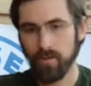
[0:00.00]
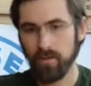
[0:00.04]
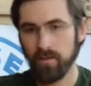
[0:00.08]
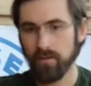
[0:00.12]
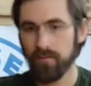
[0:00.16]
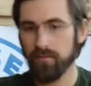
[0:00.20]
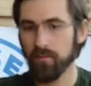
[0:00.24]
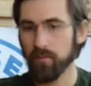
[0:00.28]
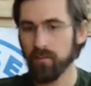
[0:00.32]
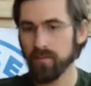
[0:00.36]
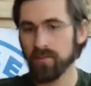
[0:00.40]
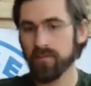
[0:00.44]
the
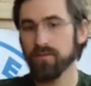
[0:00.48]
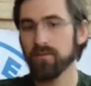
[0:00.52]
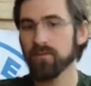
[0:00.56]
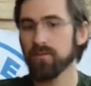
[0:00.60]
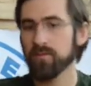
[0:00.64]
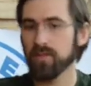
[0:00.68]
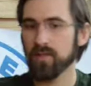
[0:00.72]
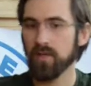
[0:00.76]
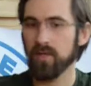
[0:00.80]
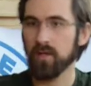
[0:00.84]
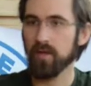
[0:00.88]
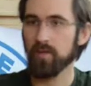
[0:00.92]
4
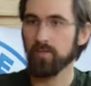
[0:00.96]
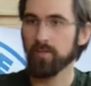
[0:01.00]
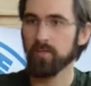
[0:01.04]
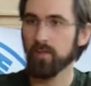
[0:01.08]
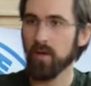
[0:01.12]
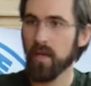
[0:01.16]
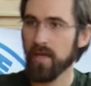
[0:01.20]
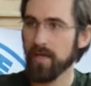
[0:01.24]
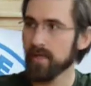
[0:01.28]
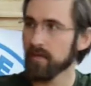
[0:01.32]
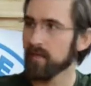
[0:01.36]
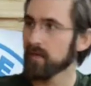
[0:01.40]
students are
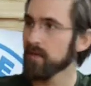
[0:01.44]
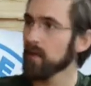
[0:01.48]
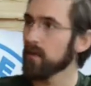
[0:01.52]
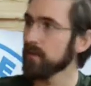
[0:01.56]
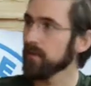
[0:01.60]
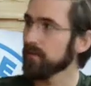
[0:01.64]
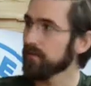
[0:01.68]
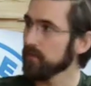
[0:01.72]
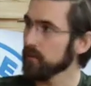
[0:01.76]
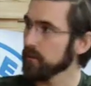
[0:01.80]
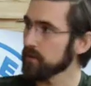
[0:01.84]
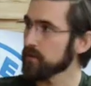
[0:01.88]
Brian,
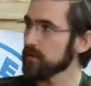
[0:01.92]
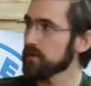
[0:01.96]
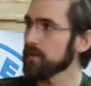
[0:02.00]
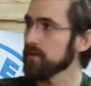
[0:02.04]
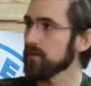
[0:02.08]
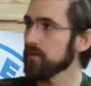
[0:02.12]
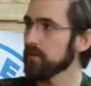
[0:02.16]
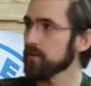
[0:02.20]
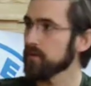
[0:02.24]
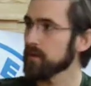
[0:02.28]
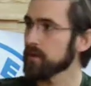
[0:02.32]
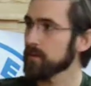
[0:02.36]
our first
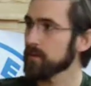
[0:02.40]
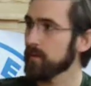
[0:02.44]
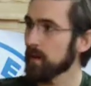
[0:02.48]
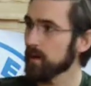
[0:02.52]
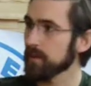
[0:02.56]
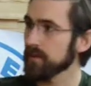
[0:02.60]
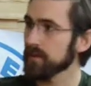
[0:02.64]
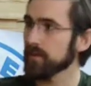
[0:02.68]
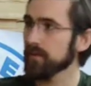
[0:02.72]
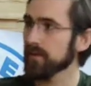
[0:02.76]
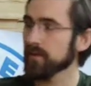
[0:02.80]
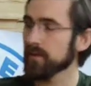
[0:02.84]
student
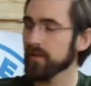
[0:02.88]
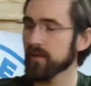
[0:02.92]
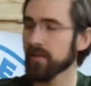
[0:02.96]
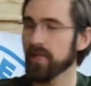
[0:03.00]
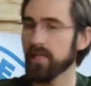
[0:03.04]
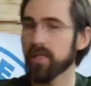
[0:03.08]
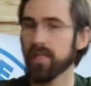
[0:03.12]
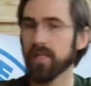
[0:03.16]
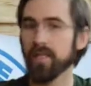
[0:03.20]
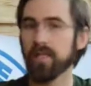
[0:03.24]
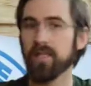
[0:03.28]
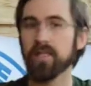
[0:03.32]
sponsored.
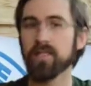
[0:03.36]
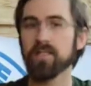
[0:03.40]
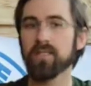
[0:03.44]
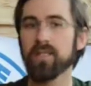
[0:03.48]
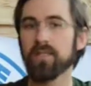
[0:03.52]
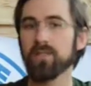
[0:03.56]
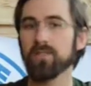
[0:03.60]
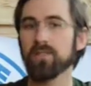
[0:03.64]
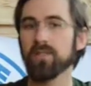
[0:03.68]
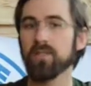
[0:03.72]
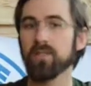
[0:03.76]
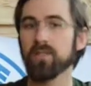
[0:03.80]
He is
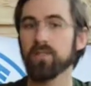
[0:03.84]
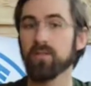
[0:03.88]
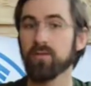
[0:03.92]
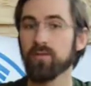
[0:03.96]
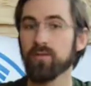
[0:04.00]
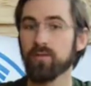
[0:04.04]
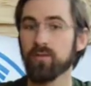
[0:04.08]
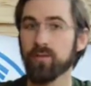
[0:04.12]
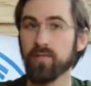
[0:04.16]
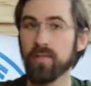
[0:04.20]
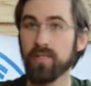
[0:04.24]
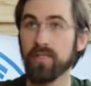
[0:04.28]
actually,
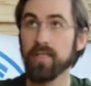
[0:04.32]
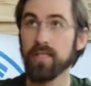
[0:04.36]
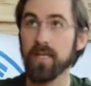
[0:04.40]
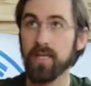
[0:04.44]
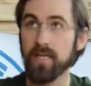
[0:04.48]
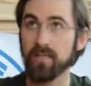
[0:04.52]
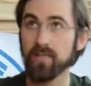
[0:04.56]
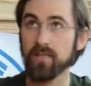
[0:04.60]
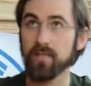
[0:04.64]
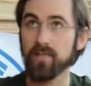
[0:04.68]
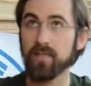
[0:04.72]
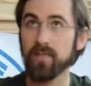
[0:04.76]
he
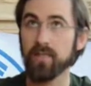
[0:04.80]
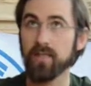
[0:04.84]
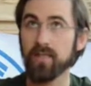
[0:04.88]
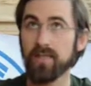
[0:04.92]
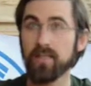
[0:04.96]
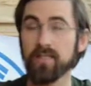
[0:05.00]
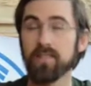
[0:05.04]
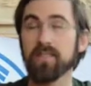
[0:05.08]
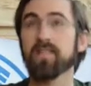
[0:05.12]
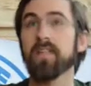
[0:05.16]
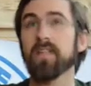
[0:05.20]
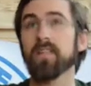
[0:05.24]

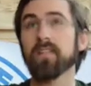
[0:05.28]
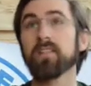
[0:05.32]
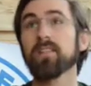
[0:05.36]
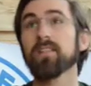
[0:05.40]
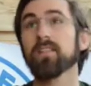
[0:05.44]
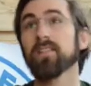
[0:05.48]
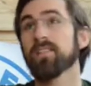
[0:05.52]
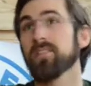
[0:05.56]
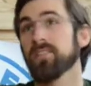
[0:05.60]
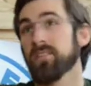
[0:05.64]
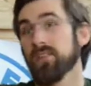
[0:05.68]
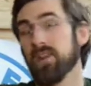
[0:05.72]
is
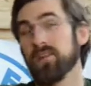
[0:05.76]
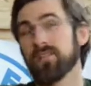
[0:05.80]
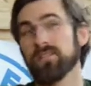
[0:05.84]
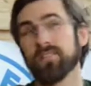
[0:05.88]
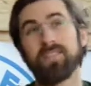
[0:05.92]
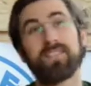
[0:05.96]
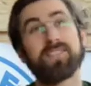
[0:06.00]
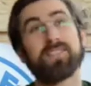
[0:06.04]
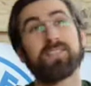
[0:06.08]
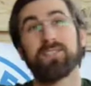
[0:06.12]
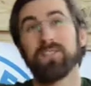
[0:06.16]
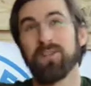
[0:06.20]
technically a
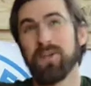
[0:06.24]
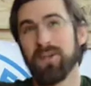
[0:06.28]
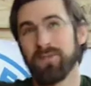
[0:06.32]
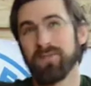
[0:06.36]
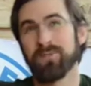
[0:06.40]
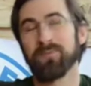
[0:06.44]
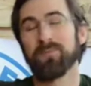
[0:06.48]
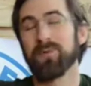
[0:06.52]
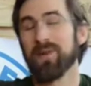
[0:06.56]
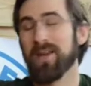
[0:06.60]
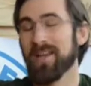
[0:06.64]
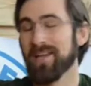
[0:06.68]
doctor. He is
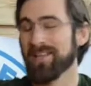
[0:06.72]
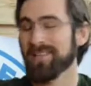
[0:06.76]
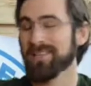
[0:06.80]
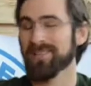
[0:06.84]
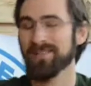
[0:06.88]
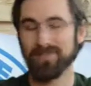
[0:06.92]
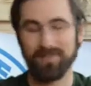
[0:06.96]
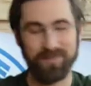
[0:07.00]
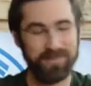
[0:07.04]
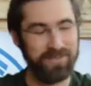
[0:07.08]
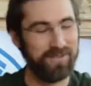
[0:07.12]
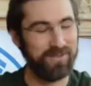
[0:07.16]
Dr. Brian,
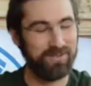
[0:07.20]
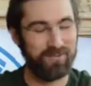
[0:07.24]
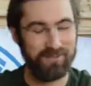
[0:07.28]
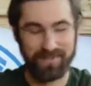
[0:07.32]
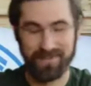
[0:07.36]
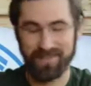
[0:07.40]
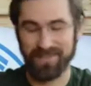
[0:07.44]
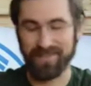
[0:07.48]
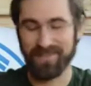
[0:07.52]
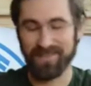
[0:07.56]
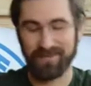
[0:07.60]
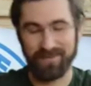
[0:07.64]
which is
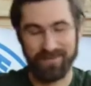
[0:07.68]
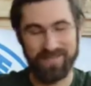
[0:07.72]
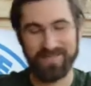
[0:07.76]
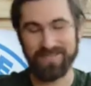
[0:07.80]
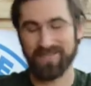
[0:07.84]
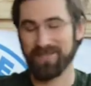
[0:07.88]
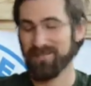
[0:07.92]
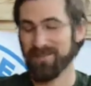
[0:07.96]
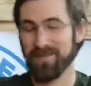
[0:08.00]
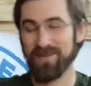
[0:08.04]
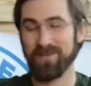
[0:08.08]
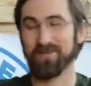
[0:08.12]
really
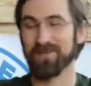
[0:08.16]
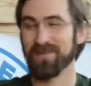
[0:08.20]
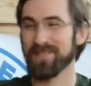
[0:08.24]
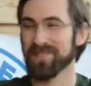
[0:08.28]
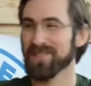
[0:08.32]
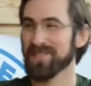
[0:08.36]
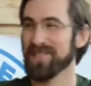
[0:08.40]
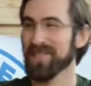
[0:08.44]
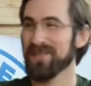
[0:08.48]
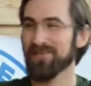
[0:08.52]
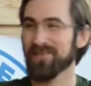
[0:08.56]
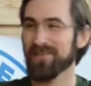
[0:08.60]
great to be able to
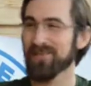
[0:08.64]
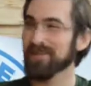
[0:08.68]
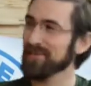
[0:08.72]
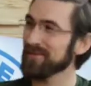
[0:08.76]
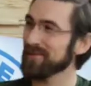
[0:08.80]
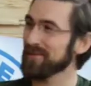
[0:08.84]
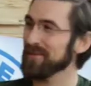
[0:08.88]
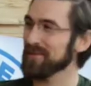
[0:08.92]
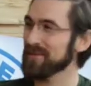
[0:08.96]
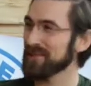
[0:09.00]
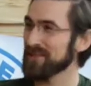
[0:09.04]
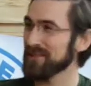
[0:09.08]
say for the
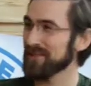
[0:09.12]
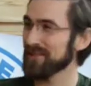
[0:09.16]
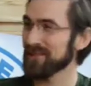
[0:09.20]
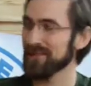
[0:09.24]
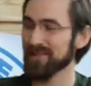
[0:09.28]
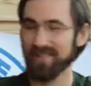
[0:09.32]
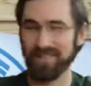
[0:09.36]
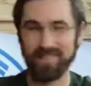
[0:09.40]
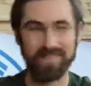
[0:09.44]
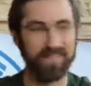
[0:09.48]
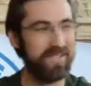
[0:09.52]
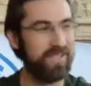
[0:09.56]
first
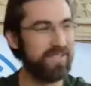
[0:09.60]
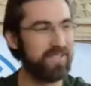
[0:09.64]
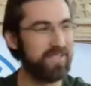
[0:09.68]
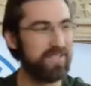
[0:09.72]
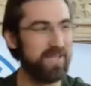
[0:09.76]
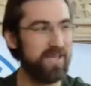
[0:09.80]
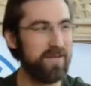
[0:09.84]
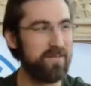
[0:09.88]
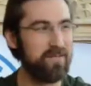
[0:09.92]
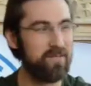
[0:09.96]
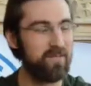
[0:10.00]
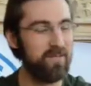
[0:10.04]
year at an
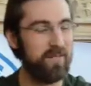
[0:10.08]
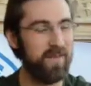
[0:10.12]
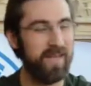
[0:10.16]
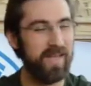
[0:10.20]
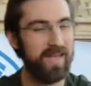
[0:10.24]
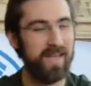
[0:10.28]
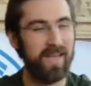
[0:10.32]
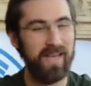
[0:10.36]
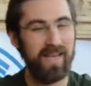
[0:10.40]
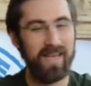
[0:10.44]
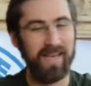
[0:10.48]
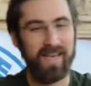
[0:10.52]
AGM.
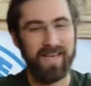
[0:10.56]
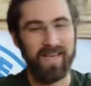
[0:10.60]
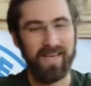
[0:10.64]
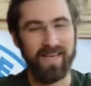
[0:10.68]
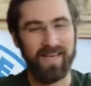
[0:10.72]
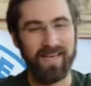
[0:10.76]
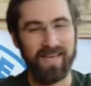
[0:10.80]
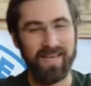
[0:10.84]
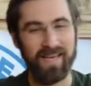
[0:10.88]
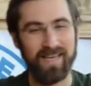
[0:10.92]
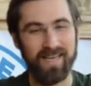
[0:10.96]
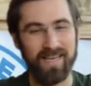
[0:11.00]

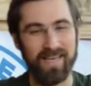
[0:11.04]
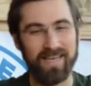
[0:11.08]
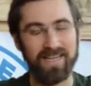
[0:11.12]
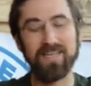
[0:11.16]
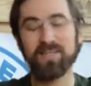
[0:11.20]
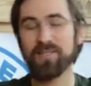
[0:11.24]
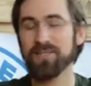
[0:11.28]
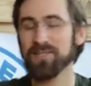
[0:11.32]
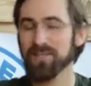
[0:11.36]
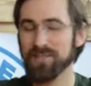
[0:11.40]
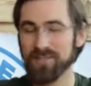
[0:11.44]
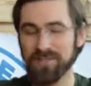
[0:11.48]
And
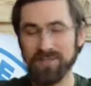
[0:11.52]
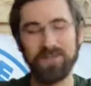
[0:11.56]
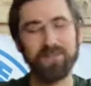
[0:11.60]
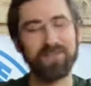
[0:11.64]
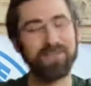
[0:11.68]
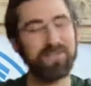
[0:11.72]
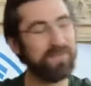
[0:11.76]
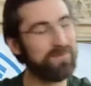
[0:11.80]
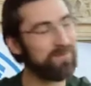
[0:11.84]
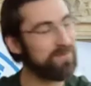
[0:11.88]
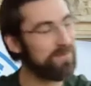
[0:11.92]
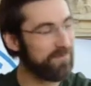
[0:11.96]
I should
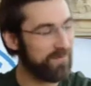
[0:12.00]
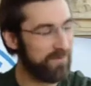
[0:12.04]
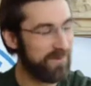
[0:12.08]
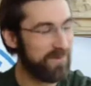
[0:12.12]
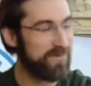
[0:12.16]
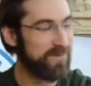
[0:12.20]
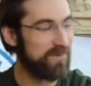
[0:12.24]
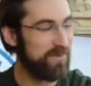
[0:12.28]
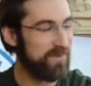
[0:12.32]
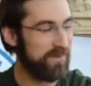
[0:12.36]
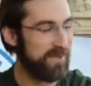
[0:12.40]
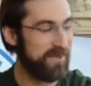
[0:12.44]
start
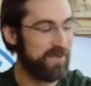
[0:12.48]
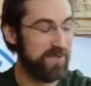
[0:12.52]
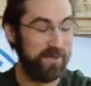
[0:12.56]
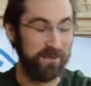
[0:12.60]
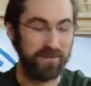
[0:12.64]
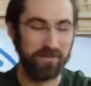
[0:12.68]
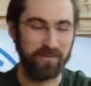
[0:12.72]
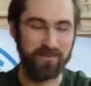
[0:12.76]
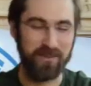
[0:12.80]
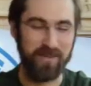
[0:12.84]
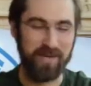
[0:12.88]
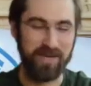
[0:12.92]
referring to him as
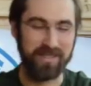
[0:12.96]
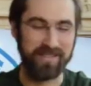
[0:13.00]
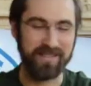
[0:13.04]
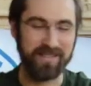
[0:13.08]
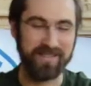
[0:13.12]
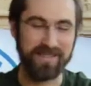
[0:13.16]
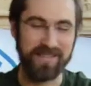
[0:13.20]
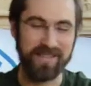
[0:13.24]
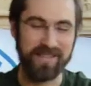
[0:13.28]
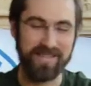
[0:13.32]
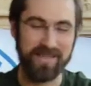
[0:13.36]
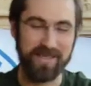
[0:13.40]
Dr.
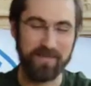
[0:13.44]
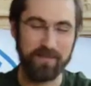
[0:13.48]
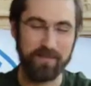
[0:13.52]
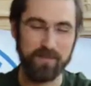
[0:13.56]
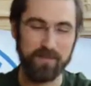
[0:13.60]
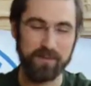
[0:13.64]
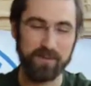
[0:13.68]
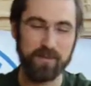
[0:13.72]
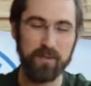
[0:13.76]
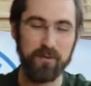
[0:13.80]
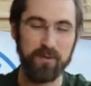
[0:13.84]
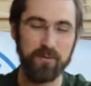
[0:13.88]

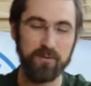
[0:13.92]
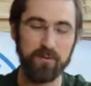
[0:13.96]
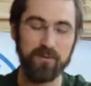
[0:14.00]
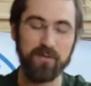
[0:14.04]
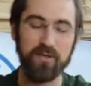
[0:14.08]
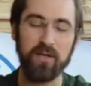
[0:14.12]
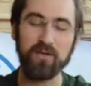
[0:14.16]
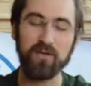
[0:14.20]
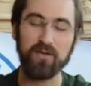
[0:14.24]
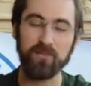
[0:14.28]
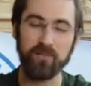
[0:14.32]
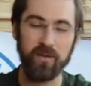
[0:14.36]
Brian. So
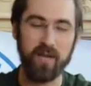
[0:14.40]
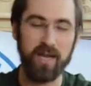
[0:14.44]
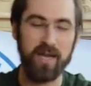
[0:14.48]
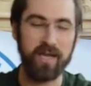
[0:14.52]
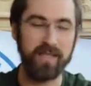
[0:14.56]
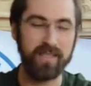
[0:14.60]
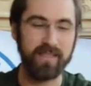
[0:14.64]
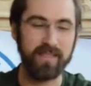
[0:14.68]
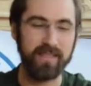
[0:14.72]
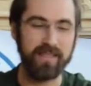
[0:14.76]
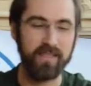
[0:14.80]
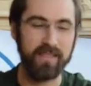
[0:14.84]
Dr.
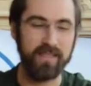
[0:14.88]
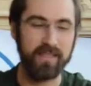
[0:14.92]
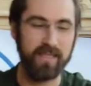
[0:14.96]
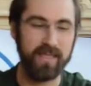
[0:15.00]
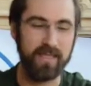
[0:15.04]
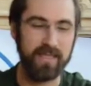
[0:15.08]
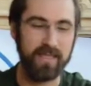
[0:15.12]
Brian